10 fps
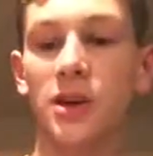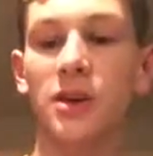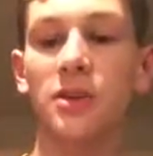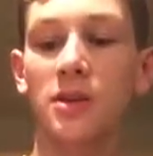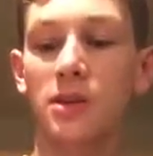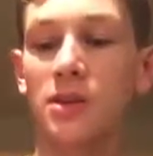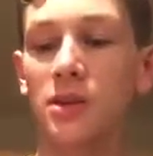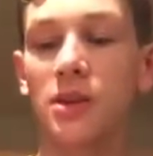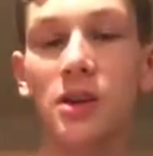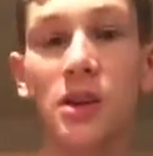me,
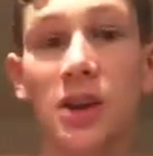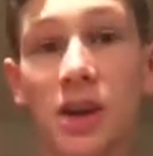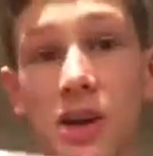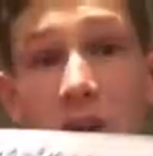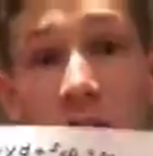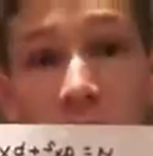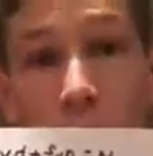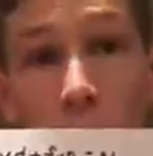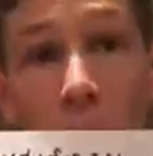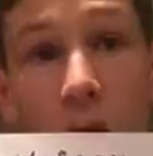is
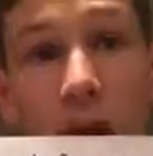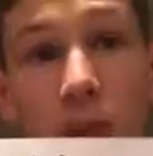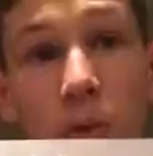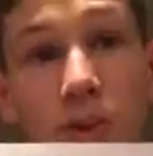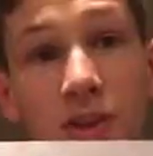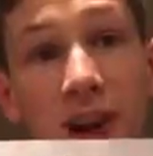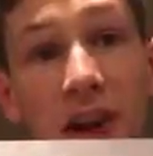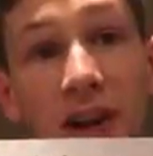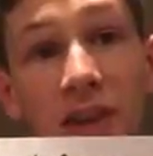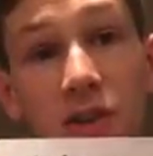y equals
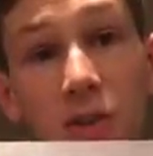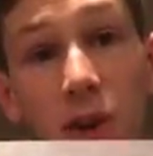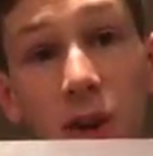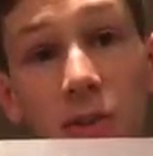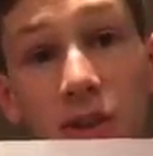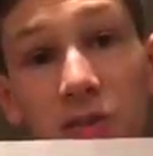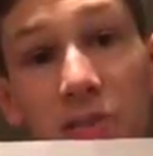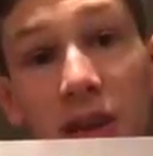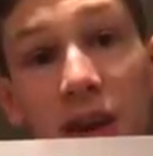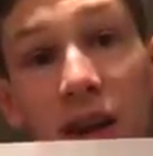ax squared plus
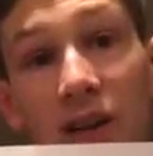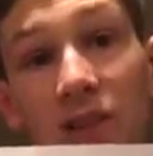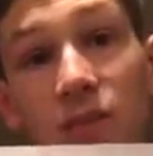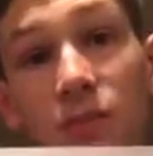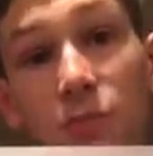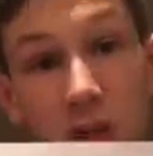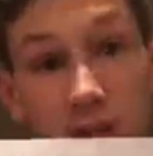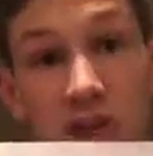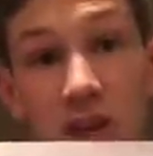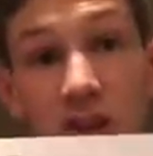bx plus
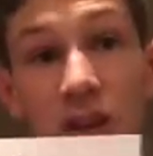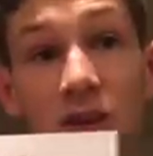c.